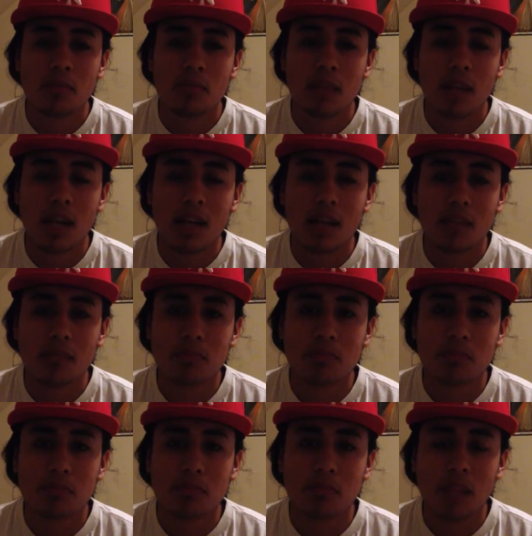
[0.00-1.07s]
blogging
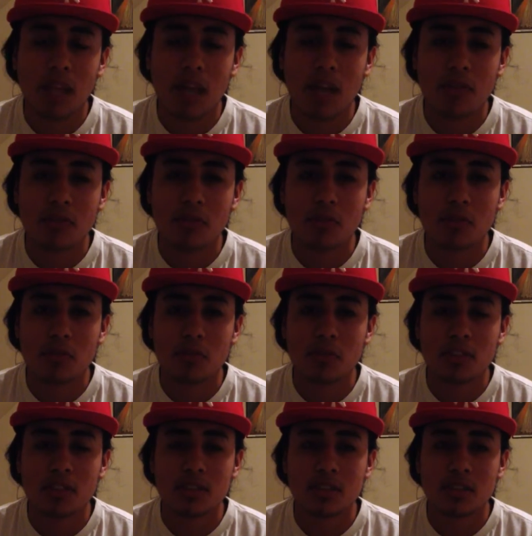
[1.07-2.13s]
platform,
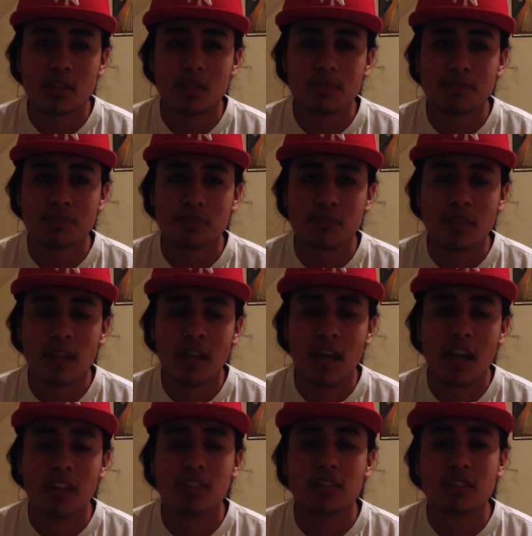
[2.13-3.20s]
which
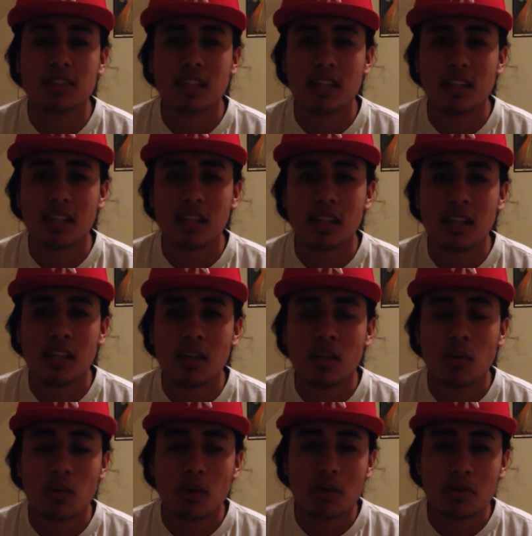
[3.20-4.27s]
it looks like
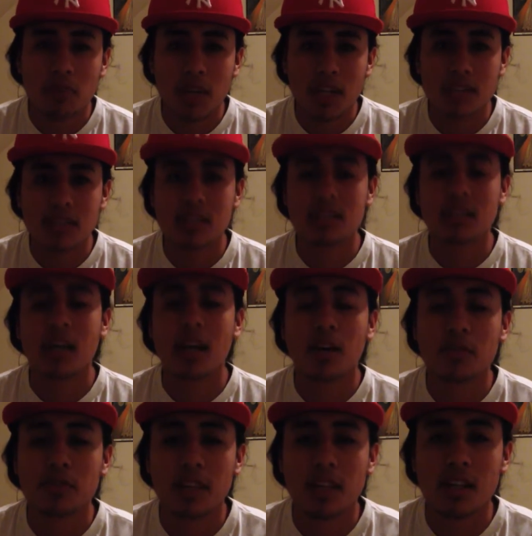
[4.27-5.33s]
WordPress is
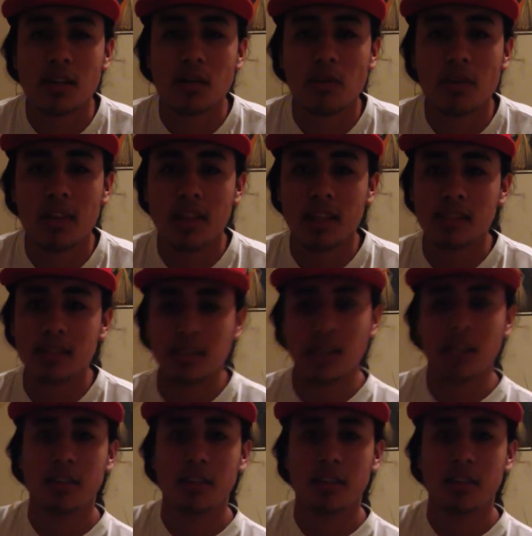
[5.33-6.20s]
outdated with this,